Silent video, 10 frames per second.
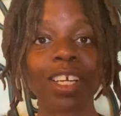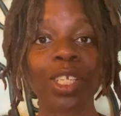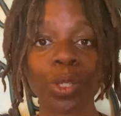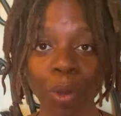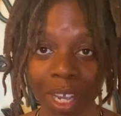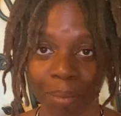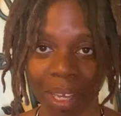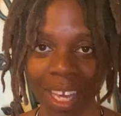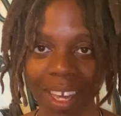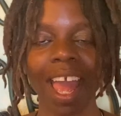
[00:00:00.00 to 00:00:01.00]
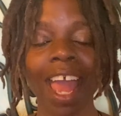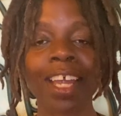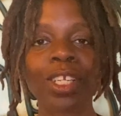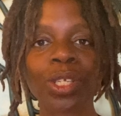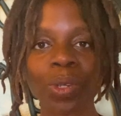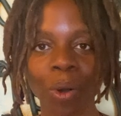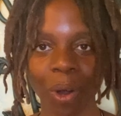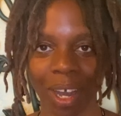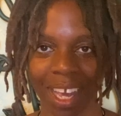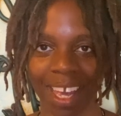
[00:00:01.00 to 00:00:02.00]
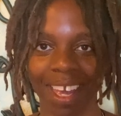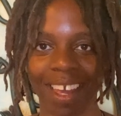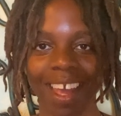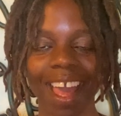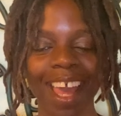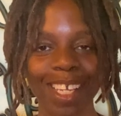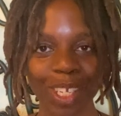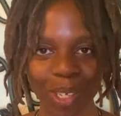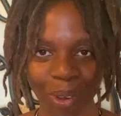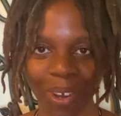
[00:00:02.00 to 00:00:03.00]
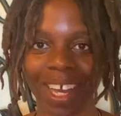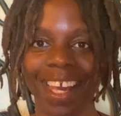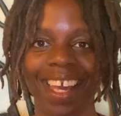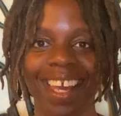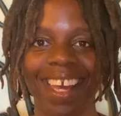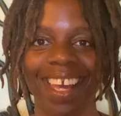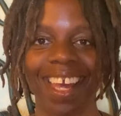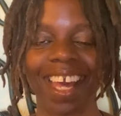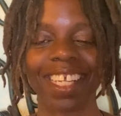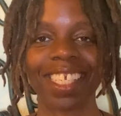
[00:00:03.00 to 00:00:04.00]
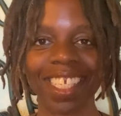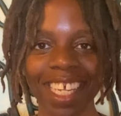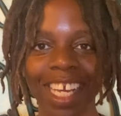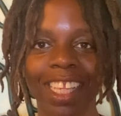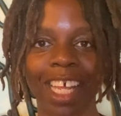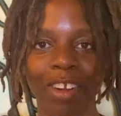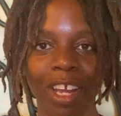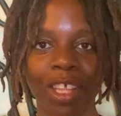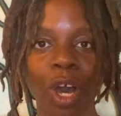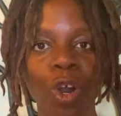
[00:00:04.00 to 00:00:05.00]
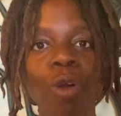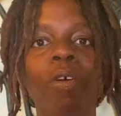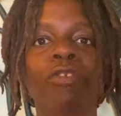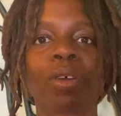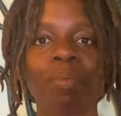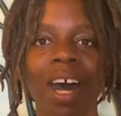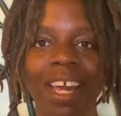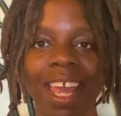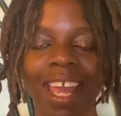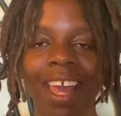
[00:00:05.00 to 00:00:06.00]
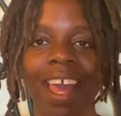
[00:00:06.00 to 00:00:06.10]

Join me. Enjoy decluttering the home of your body